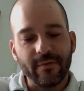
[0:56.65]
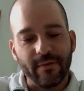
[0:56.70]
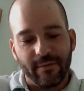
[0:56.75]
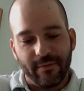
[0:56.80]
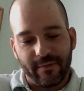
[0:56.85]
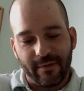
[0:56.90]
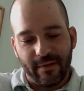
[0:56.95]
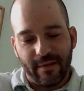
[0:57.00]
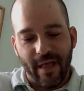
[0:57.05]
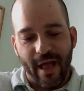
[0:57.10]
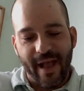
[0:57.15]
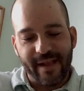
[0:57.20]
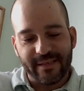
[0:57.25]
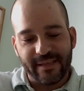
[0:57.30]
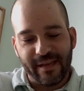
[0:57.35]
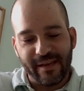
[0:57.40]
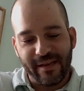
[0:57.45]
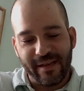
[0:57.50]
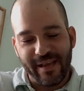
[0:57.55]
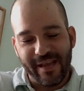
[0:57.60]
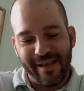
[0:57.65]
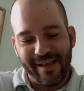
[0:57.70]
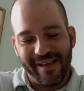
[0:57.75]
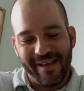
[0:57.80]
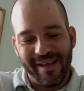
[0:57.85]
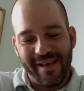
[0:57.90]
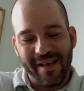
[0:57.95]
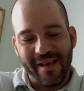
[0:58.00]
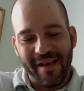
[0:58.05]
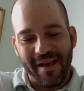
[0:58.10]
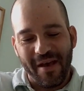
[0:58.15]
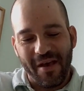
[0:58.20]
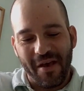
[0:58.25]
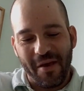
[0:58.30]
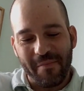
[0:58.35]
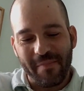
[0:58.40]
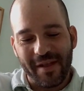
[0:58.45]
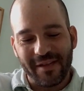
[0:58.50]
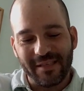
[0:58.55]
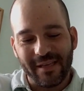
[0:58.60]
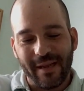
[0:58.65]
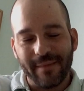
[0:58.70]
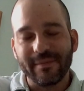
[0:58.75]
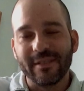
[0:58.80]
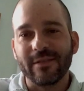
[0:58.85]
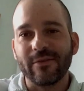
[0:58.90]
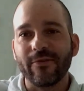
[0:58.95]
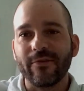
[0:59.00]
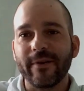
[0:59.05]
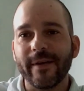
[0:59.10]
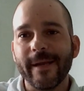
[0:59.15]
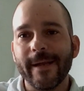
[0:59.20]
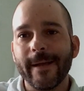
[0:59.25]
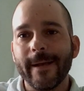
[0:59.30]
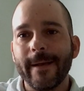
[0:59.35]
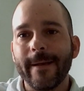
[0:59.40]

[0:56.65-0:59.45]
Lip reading: a classic bedtime story,